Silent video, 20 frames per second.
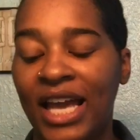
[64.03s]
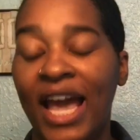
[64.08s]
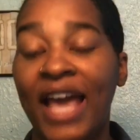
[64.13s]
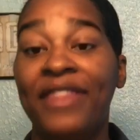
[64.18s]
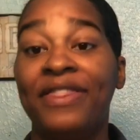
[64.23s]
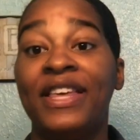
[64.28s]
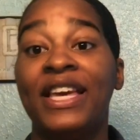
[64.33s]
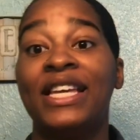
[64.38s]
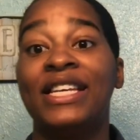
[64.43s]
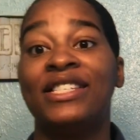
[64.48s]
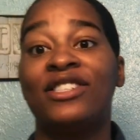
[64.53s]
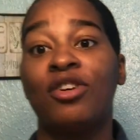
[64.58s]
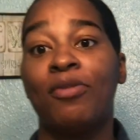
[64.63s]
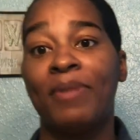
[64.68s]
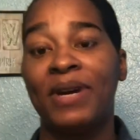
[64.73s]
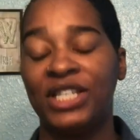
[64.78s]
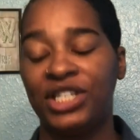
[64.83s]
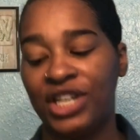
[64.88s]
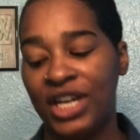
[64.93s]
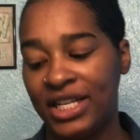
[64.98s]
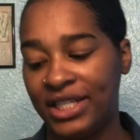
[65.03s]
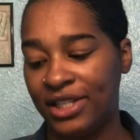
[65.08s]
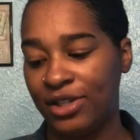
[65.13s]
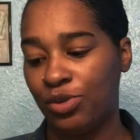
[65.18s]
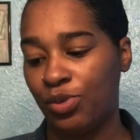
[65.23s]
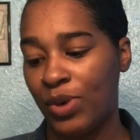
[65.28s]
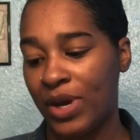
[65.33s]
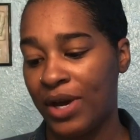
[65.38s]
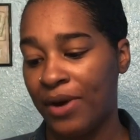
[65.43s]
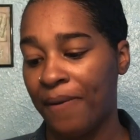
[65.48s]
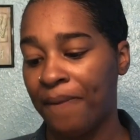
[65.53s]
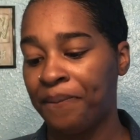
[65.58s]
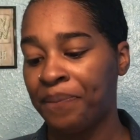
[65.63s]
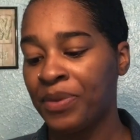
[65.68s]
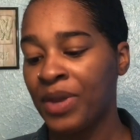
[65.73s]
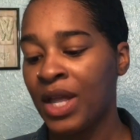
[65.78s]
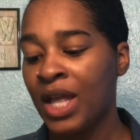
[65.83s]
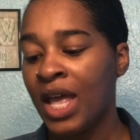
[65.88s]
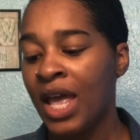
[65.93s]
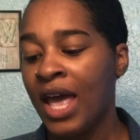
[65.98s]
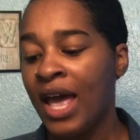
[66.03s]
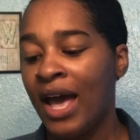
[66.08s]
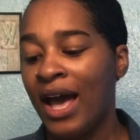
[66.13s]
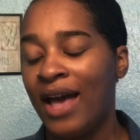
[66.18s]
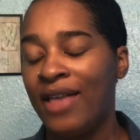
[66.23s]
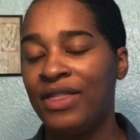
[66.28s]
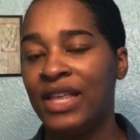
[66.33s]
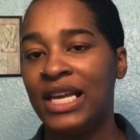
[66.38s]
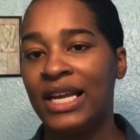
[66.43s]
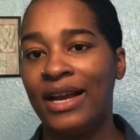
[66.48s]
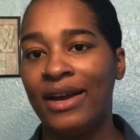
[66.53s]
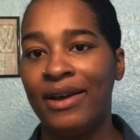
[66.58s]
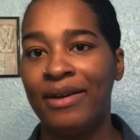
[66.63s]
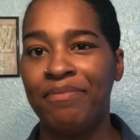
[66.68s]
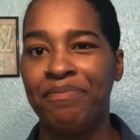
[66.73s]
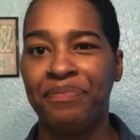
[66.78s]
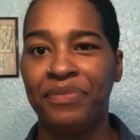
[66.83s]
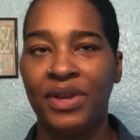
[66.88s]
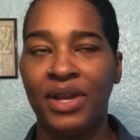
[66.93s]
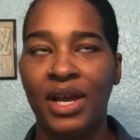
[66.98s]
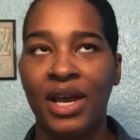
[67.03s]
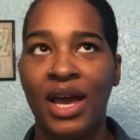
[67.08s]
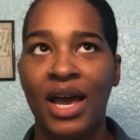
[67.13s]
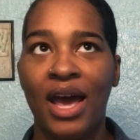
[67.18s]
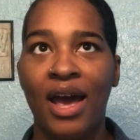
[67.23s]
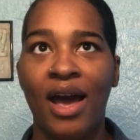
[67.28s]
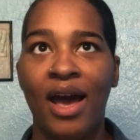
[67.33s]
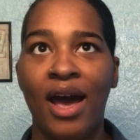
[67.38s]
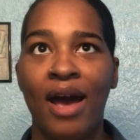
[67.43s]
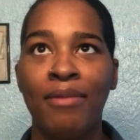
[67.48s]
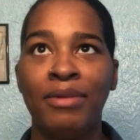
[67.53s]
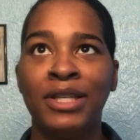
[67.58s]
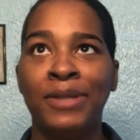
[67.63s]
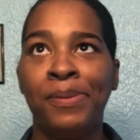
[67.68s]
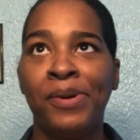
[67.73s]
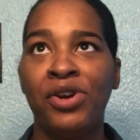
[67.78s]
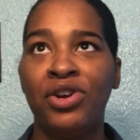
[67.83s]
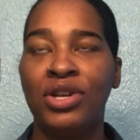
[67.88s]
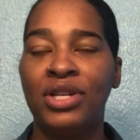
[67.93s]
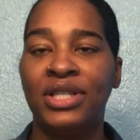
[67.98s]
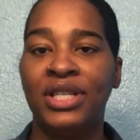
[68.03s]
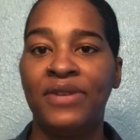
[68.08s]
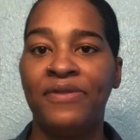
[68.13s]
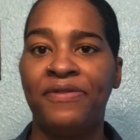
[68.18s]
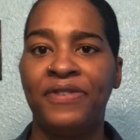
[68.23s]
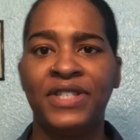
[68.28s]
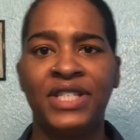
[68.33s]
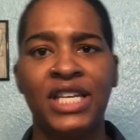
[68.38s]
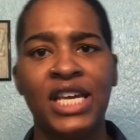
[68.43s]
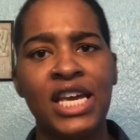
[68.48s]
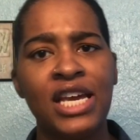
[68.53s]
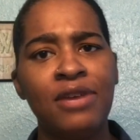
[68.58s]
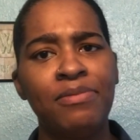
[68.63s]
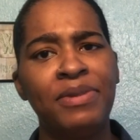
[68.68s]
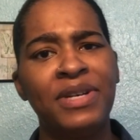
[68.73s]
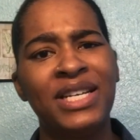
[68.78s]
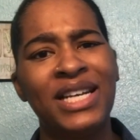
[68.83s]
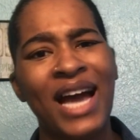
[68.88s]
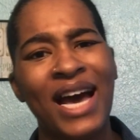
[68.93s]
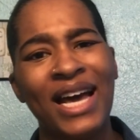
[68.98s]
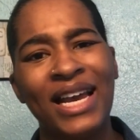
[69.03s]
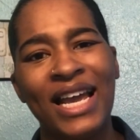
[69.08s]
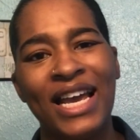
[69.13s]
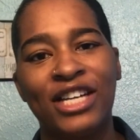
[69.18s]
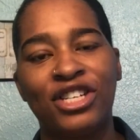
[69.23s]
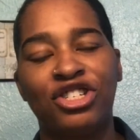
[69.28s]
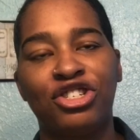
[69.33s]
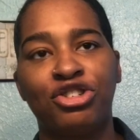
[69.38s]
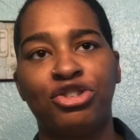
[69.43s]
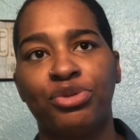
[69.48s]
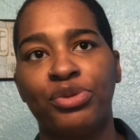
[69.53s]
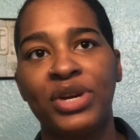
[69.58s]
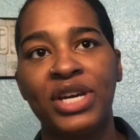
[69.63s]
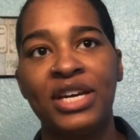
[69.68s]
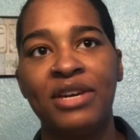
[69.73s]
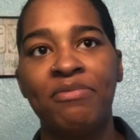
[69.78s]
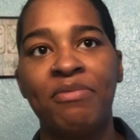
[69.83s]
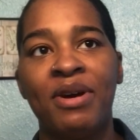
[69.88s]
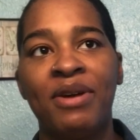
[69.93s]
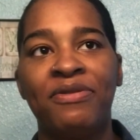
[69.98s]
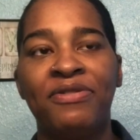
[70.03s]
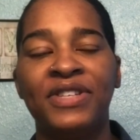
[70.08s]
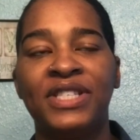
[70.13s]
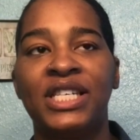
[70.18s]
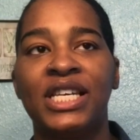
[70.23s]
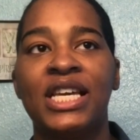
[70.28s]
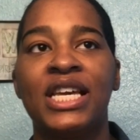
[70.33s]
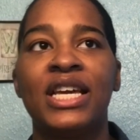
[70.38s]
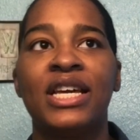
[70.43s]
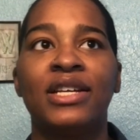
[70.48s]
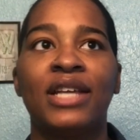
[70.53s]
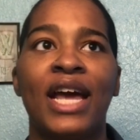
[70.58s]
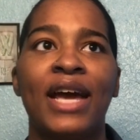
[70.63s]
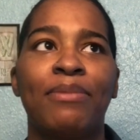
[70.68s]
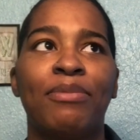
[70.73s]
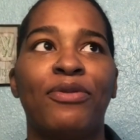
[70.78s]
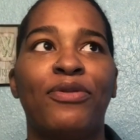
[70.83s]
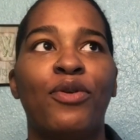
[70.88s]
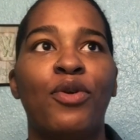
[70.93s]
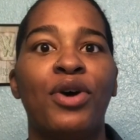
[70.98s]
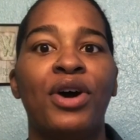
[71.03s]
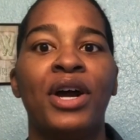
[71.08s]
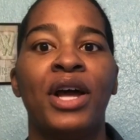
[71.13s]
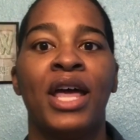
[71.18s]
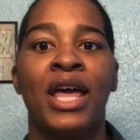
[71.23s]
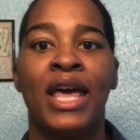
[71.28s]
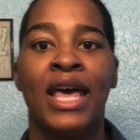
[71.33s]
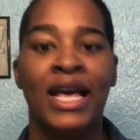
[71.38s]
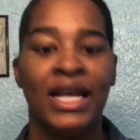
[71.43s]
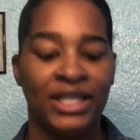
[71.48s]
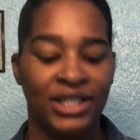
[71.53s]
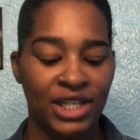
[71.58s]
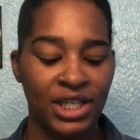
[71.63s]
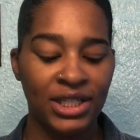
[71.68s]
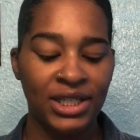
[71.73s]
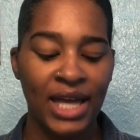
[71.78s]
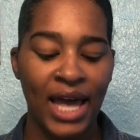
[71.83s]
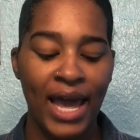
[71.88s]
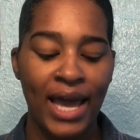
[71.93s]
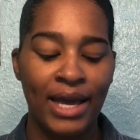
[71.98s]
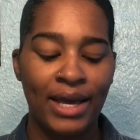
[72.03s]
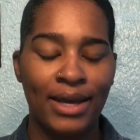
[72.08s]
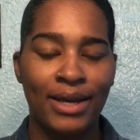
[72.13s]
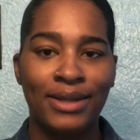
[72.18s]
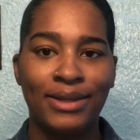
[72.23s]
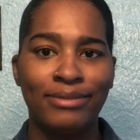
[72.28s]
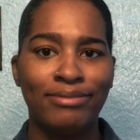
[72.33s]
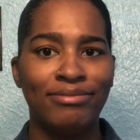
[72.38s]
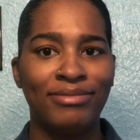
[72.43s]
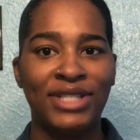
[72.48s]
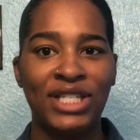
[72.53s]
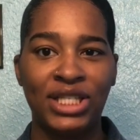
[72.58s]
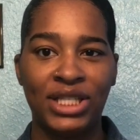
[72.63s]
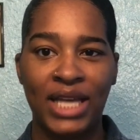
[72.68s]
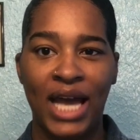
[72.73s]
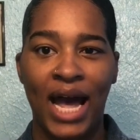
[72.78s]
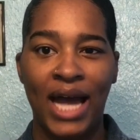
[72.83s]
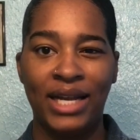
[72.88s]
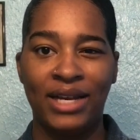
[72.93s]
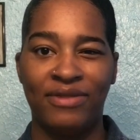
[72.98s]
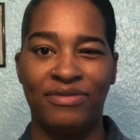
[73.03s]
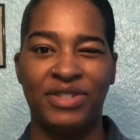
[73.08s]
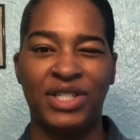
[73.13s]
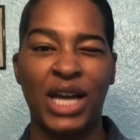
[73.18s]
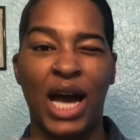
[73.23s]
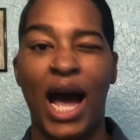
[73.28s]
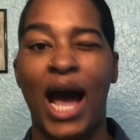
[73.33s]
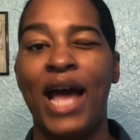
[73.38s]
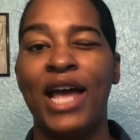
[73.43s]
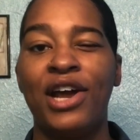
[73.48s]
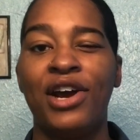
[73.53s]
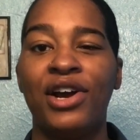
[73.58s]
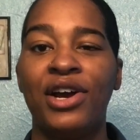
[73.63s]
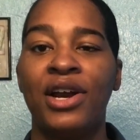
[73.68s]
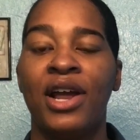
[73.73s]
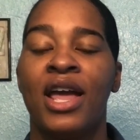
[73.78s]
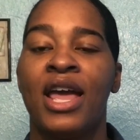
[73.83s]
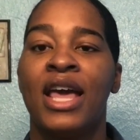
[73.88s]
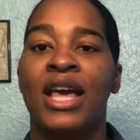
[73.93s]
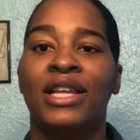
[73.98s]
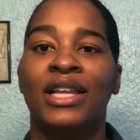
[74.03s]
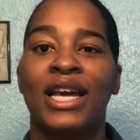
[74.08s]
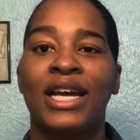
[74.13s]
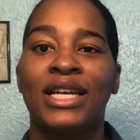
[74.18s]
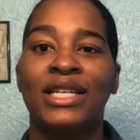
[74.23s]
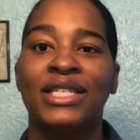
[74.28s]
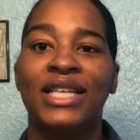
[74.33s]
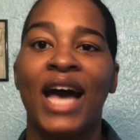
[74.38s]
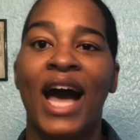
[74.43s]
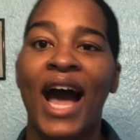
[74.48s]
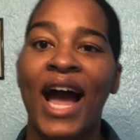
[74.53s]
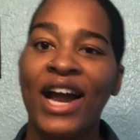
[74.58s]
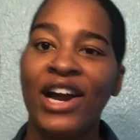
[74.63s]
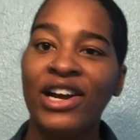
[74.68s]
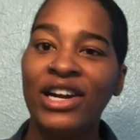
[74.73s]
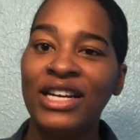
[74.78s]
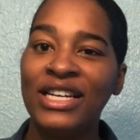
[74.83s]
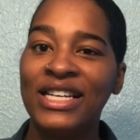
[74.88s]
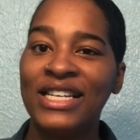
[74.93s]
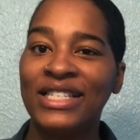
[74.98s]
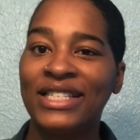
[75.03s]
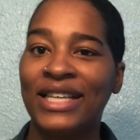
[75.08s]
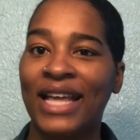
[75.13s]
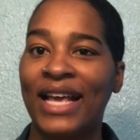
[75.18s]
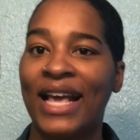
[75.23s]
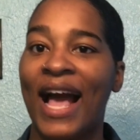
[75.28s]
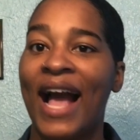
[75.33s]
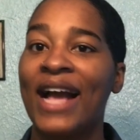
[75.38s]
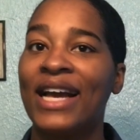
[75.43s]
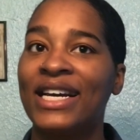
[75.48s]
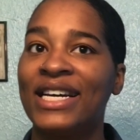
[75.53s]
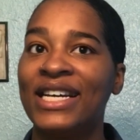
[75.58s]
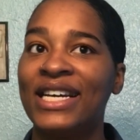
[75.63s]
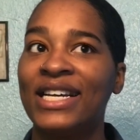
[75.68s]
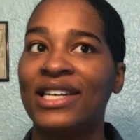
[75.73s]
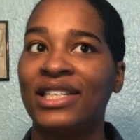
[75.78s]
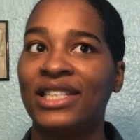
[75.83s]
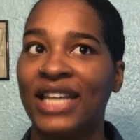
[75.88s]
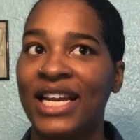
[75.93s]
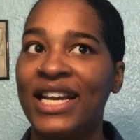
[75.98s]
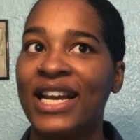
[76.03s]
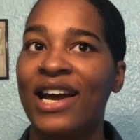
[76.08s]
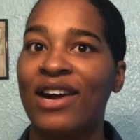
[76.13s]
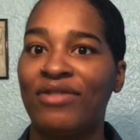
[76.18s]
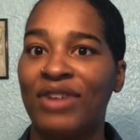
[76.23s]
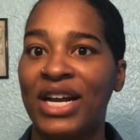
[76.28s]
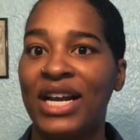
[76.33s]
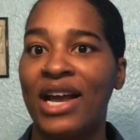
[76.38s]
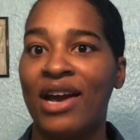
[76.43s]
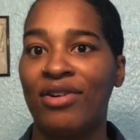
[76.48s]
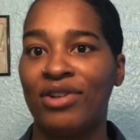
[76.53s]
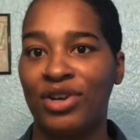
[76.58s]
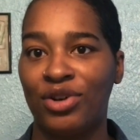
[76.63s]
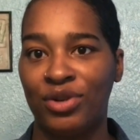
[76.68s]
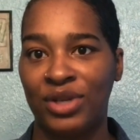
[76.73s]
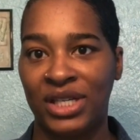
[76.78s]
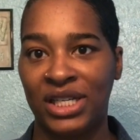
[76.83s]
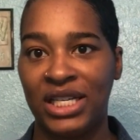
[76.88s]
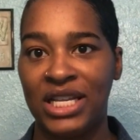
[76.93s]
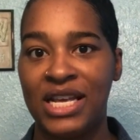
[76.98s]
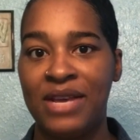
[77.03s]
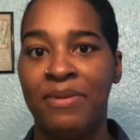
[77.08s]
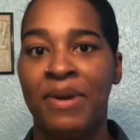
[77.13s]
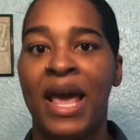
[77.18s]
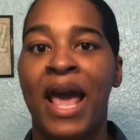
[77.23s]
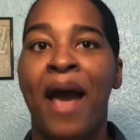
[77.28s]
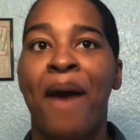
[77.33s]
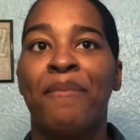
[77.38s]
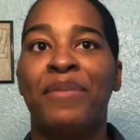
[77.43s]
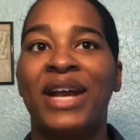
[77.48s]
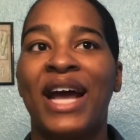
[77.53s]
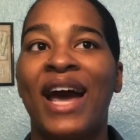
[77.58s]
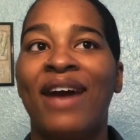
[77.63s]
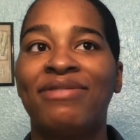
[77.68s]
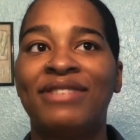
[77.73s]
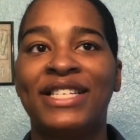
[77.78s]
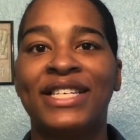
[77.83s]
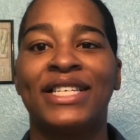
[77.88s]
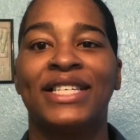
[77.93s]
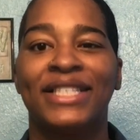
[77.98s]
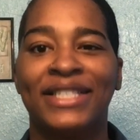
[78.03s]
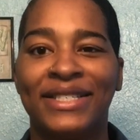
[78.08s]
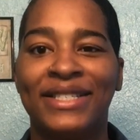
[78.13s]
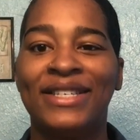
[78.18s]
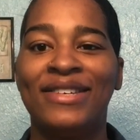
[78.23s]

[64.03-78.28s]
and then it's on my chest as well. And then I'm experiencing fatigue, but not extreme fatigue like before. Just kind of tired, like a tiredness. Like I could lay down right now and go to sleep, but I have to,